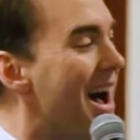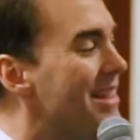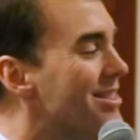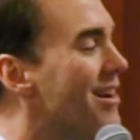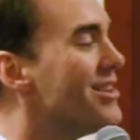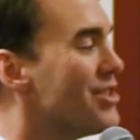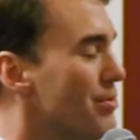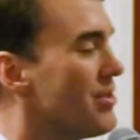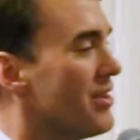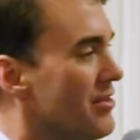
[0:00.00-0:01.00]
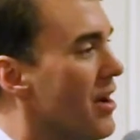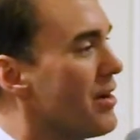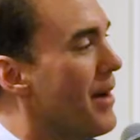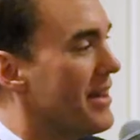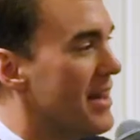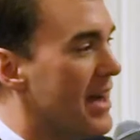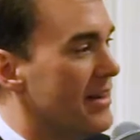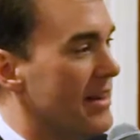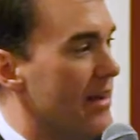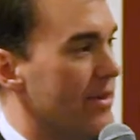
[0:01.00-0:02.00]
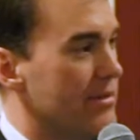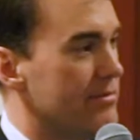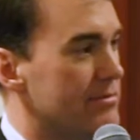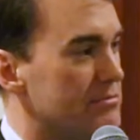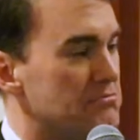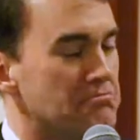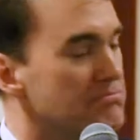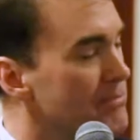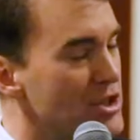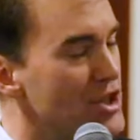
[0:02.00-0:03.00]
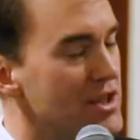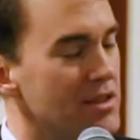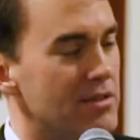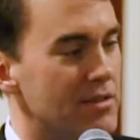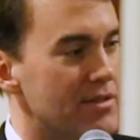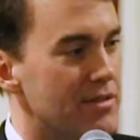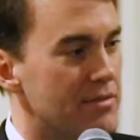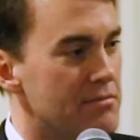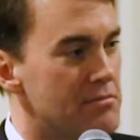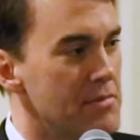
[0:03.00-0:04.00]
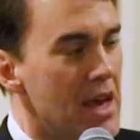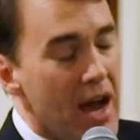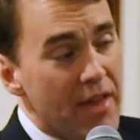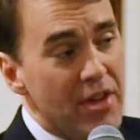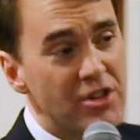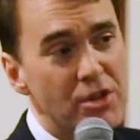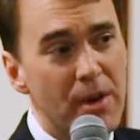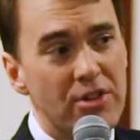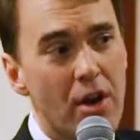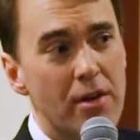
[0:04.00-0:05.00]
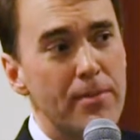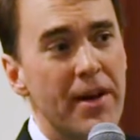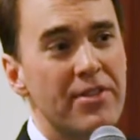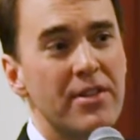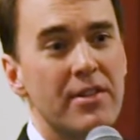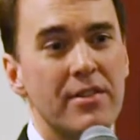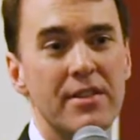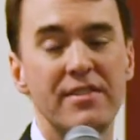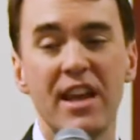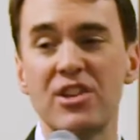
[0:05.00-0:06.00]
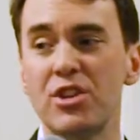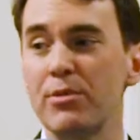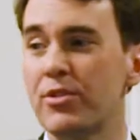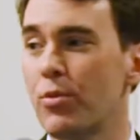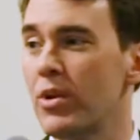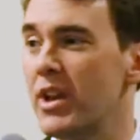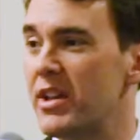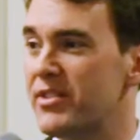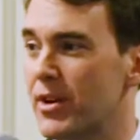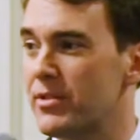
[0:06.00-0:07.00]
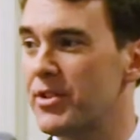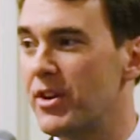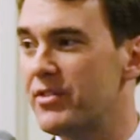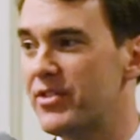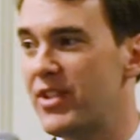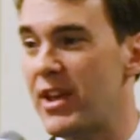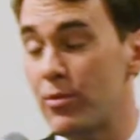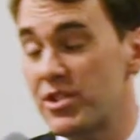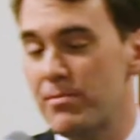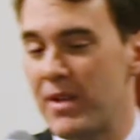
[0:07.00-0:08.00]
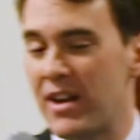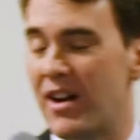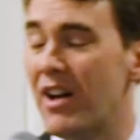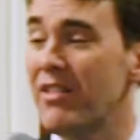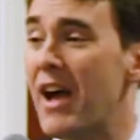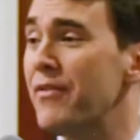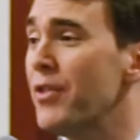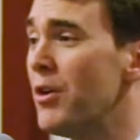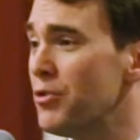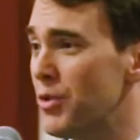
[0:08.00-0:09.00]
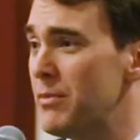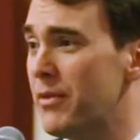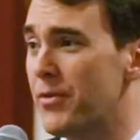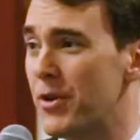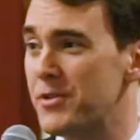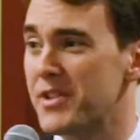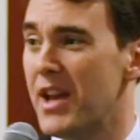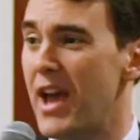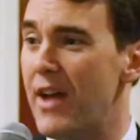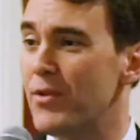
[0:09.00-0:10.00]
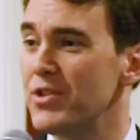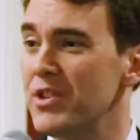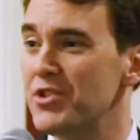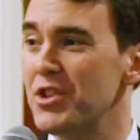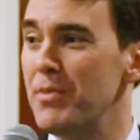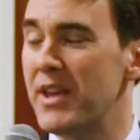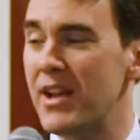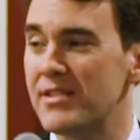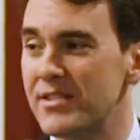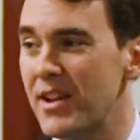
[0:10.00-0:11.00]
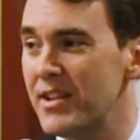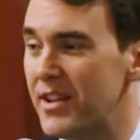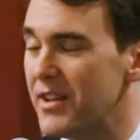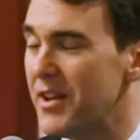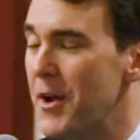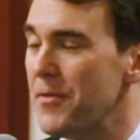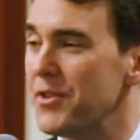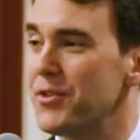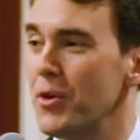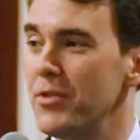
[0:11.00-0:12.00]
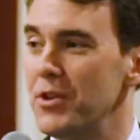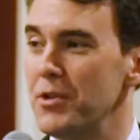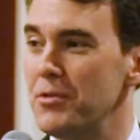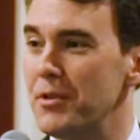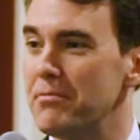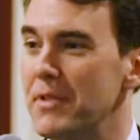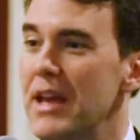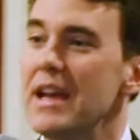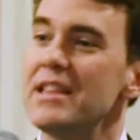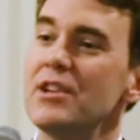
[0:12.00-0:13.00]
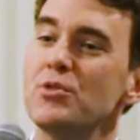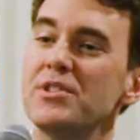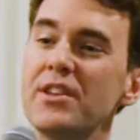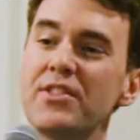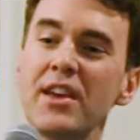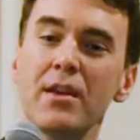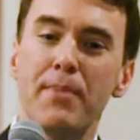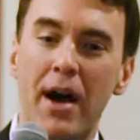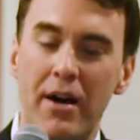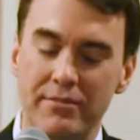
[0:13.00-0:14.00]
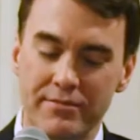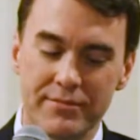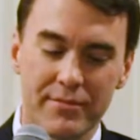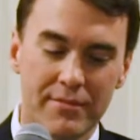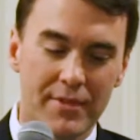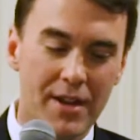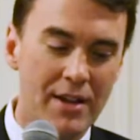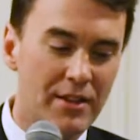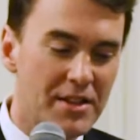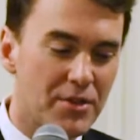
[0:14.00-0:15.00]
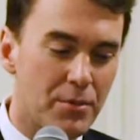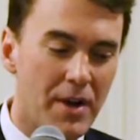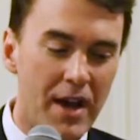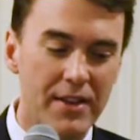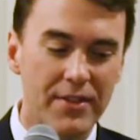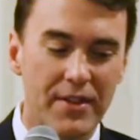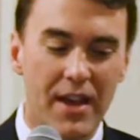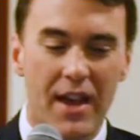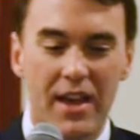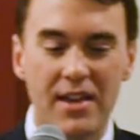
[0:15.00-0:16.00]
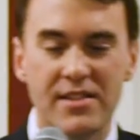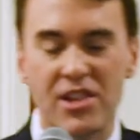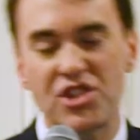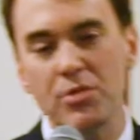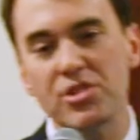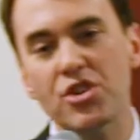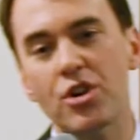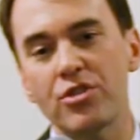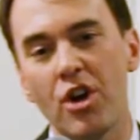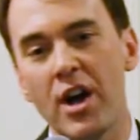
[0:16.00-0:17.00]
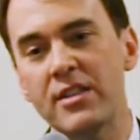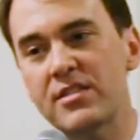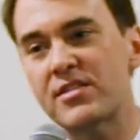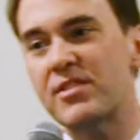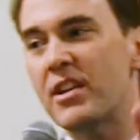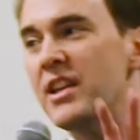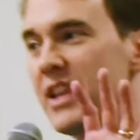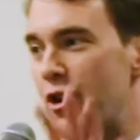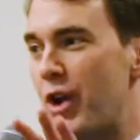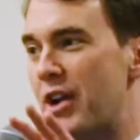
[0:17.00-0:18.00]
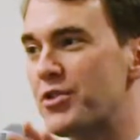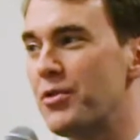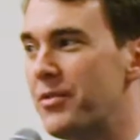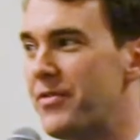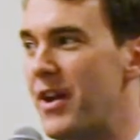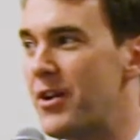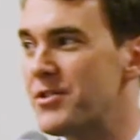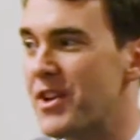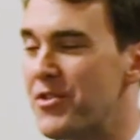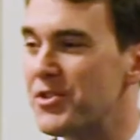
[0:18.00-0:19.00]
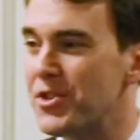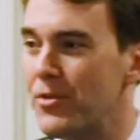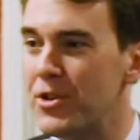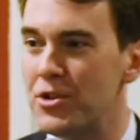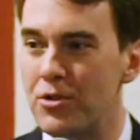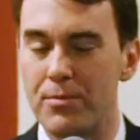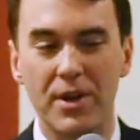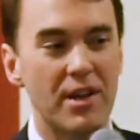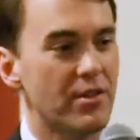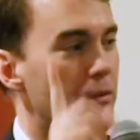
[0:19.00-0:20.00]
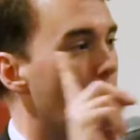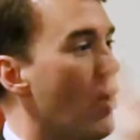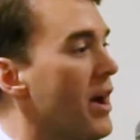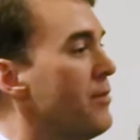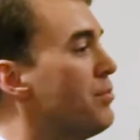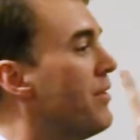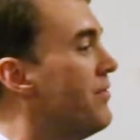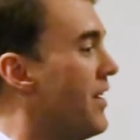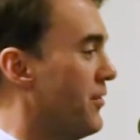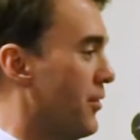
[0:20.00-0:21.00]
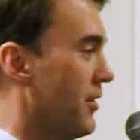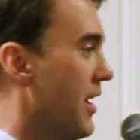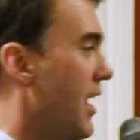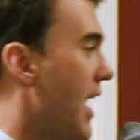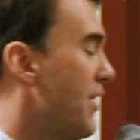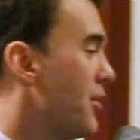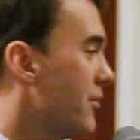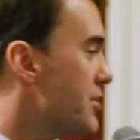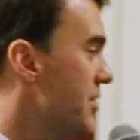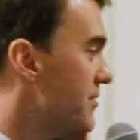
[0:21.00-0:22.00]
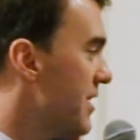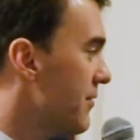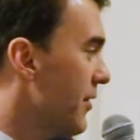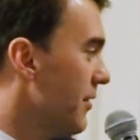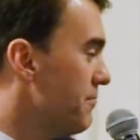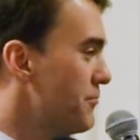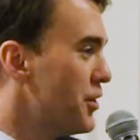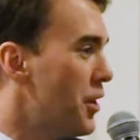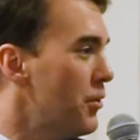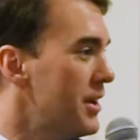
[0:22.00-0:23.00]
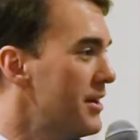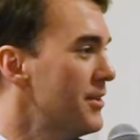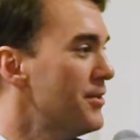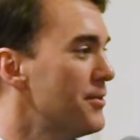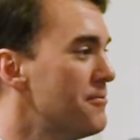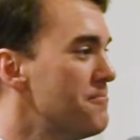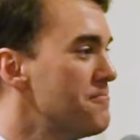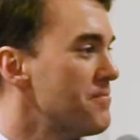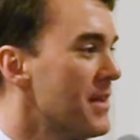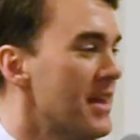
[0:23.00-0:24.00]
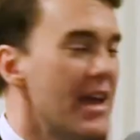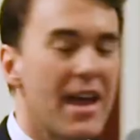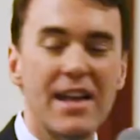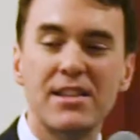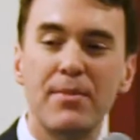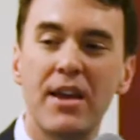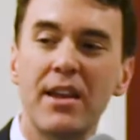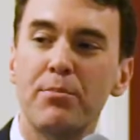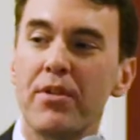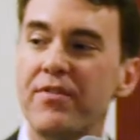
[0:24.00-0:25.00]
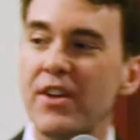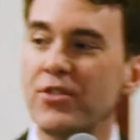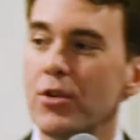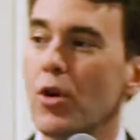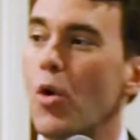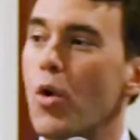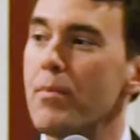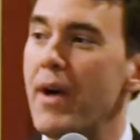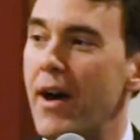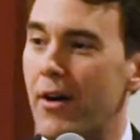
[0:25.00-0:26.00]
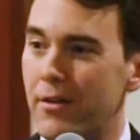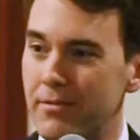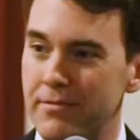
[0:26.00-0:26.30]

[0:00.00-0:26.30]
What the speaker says: I thought she was going to talk about 9/11, but she didn't. I thought she might talk about the day she was sworn in as Secretary of State, which had been a lifelong dream of hers ever since she began studying the Soviet Union. The interesting thing about Condoleezza Rice is that she was turned on to studying international affairs and the Soviet Union because of one professor at the University of Denver. Do you know who it is? It's a man named Professor Korbel.